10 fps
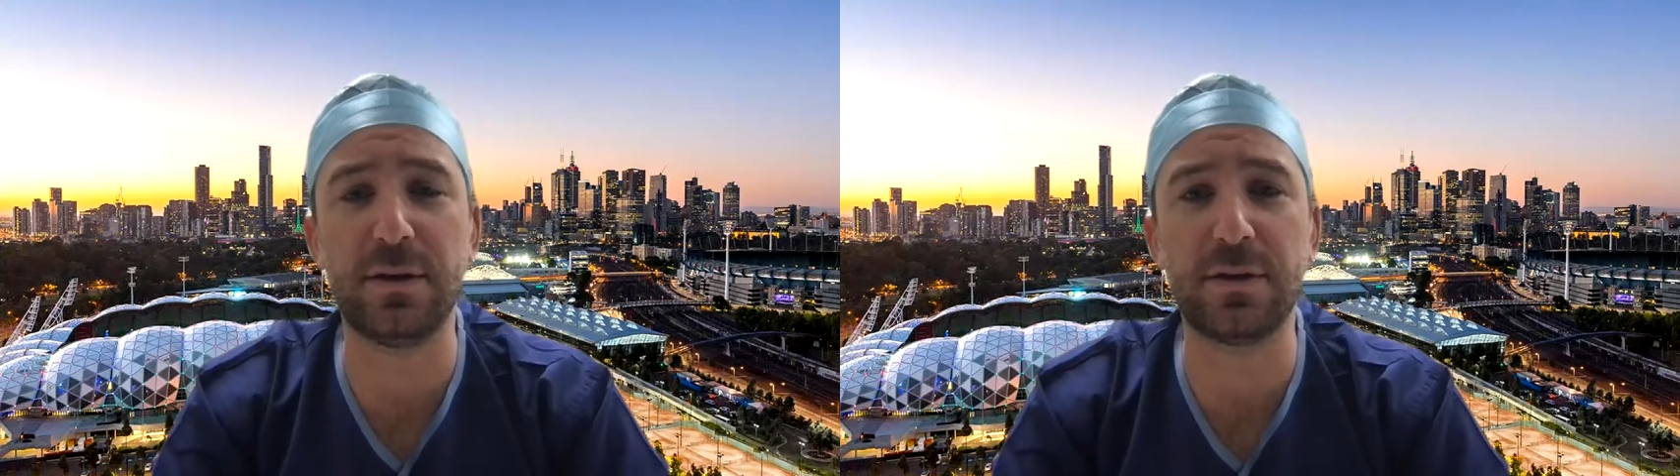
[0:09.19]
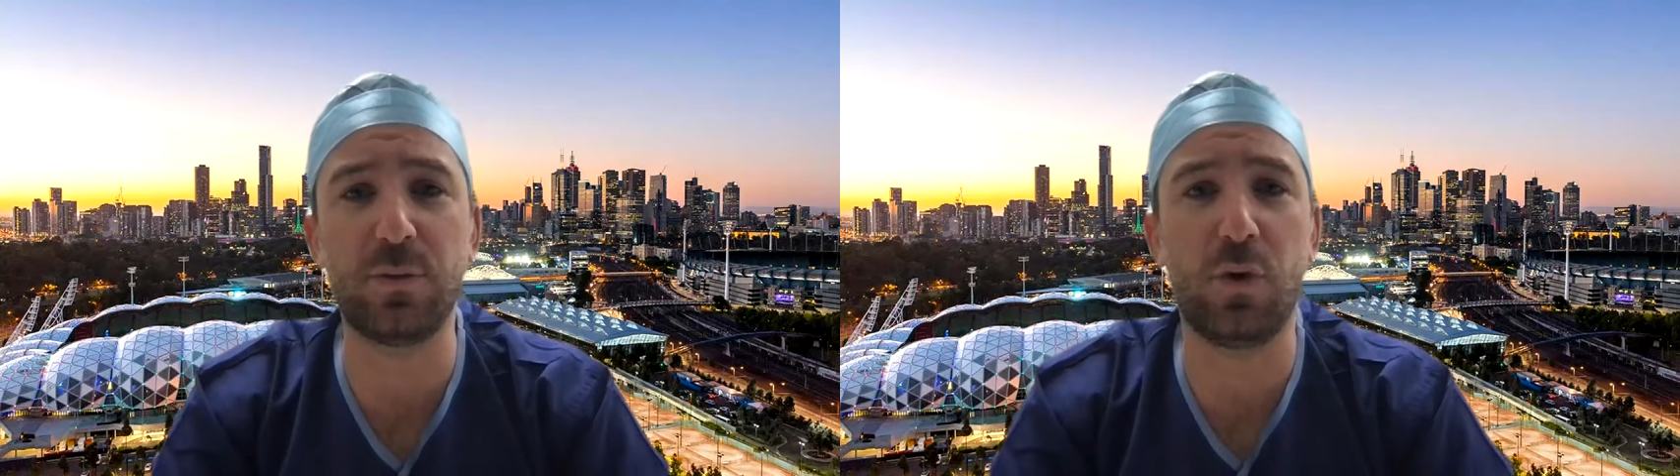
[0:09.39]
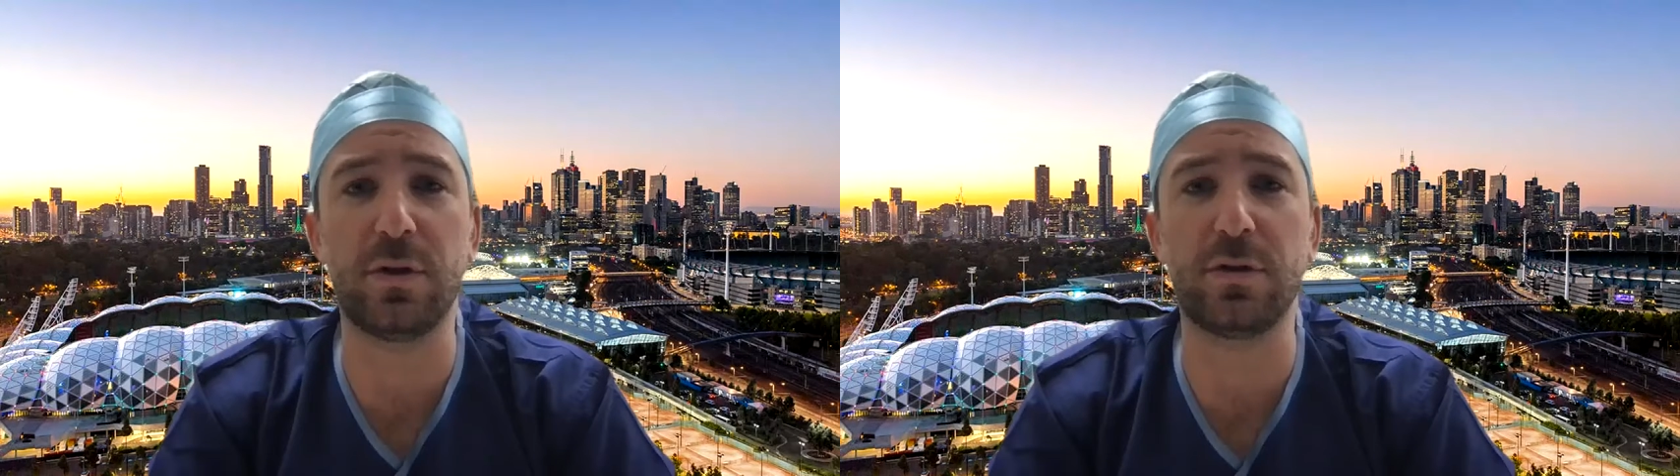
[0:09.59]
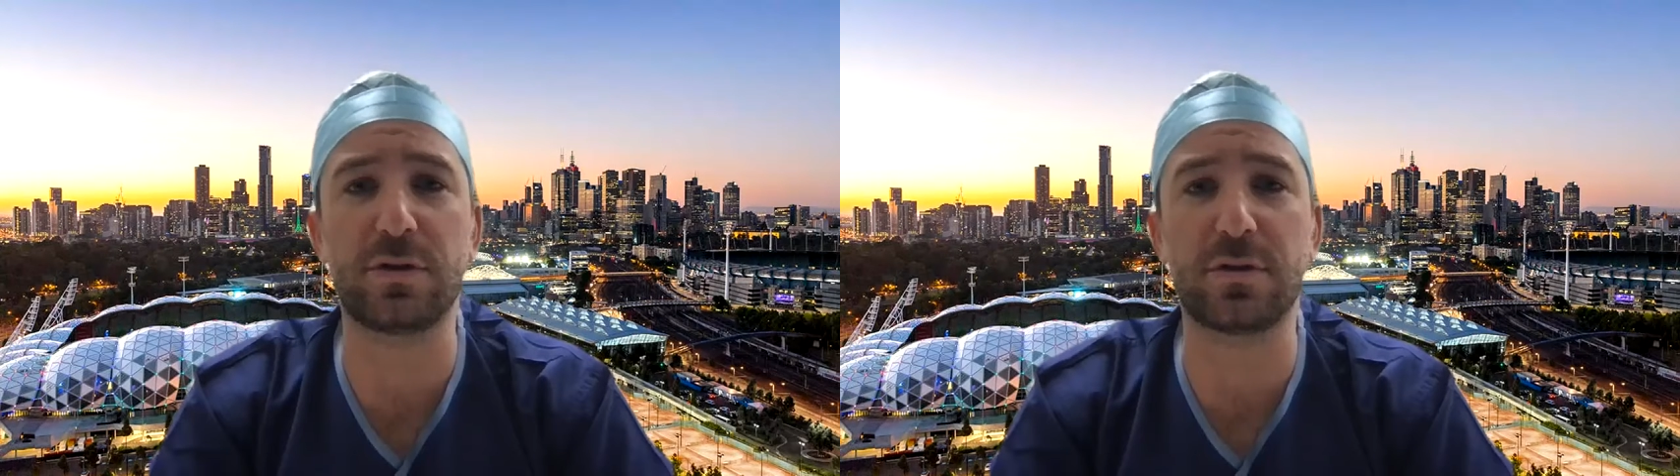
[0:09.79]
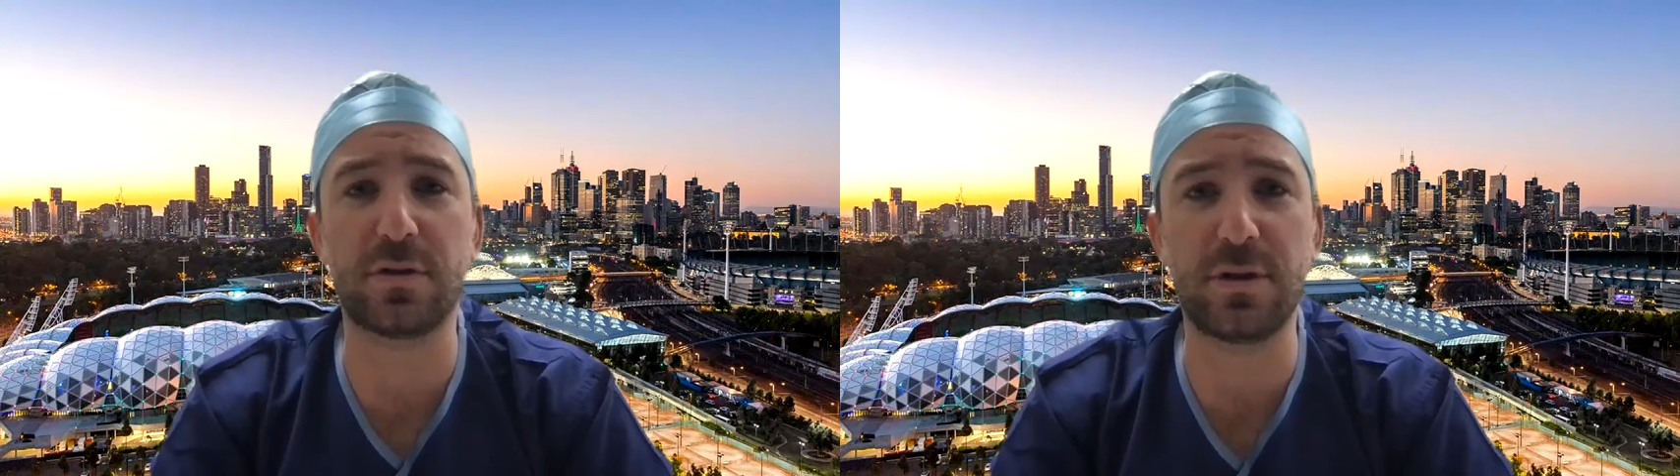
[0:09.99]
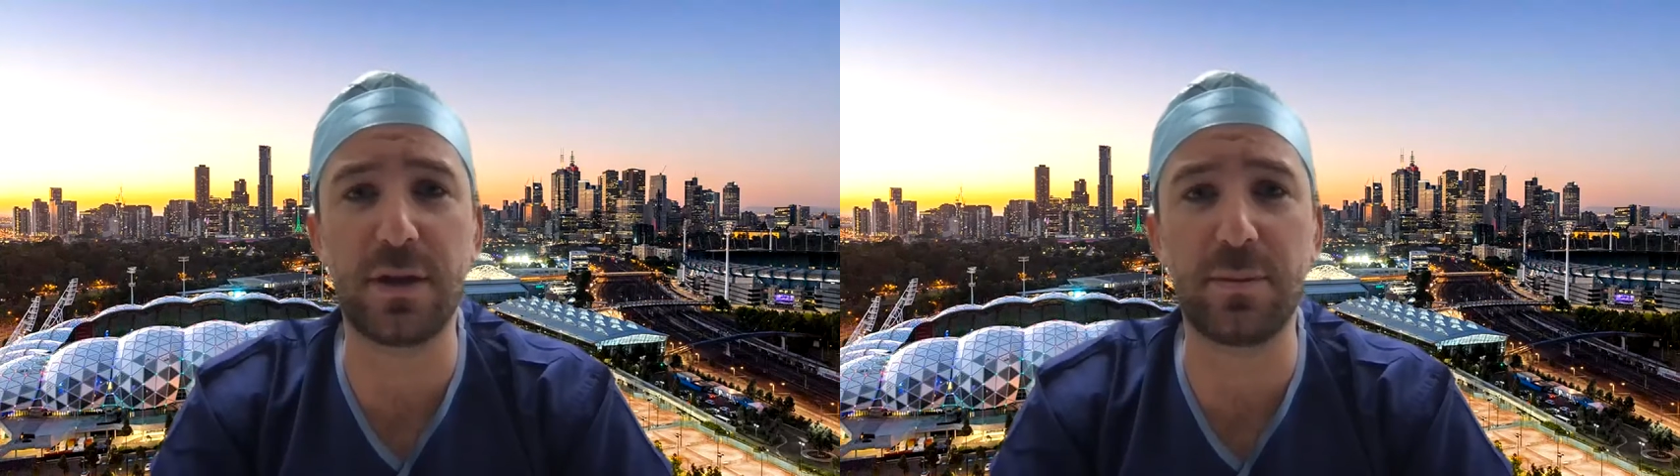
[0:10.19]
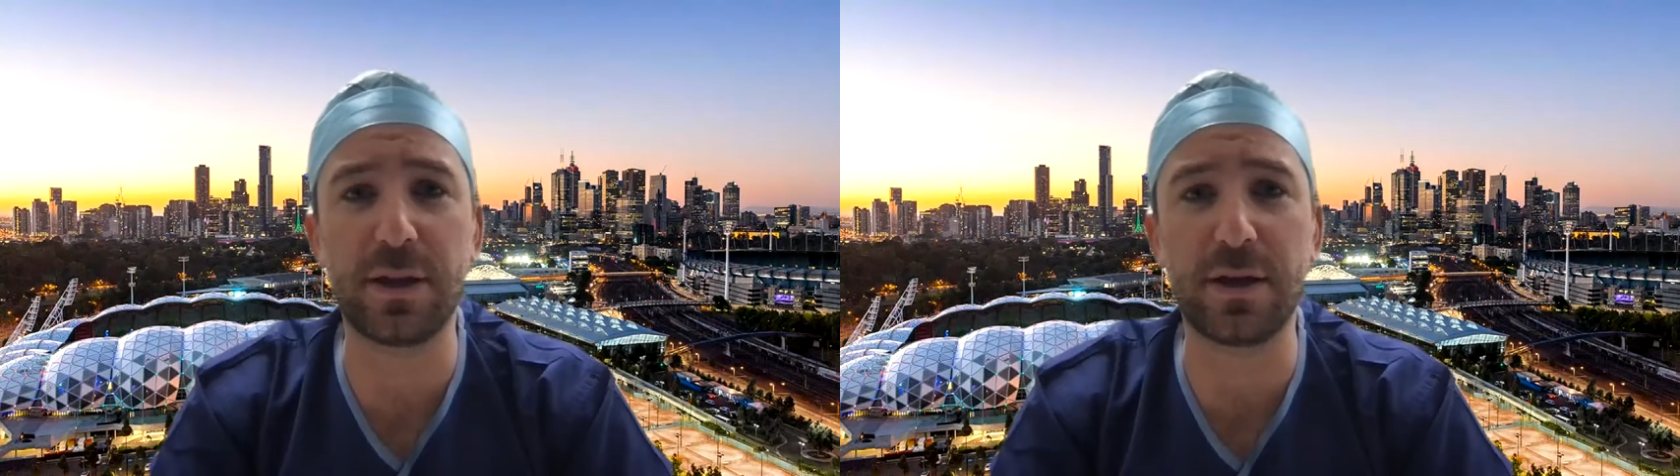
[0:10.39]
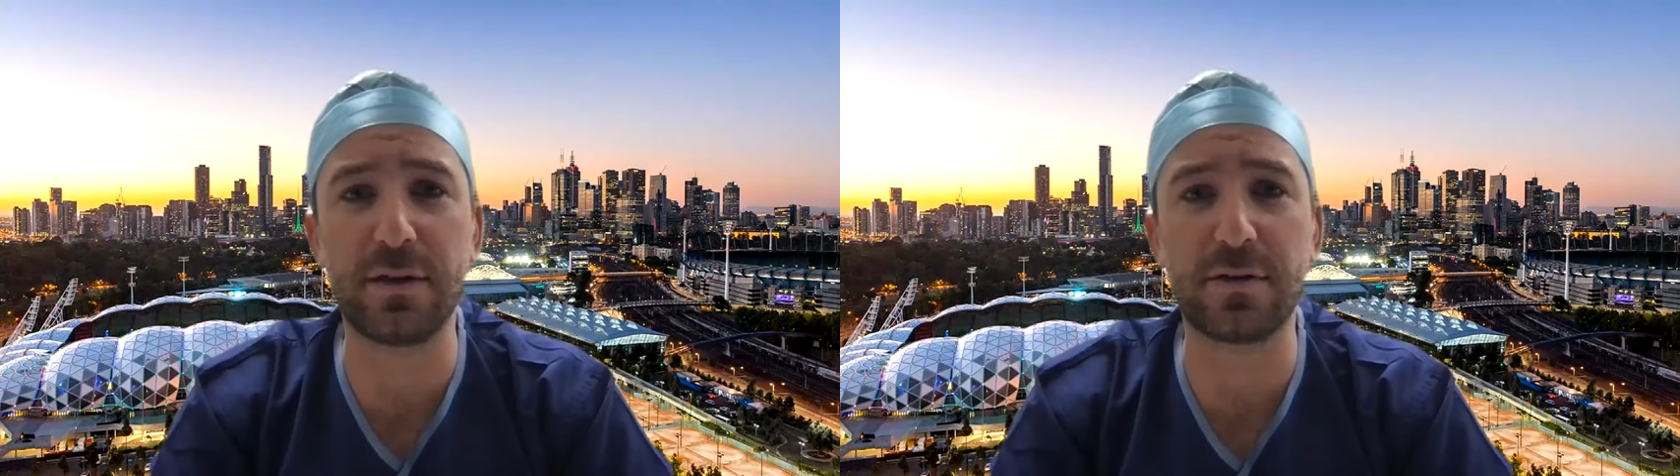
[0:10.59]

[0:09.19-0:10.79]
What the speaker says: is more than just the ability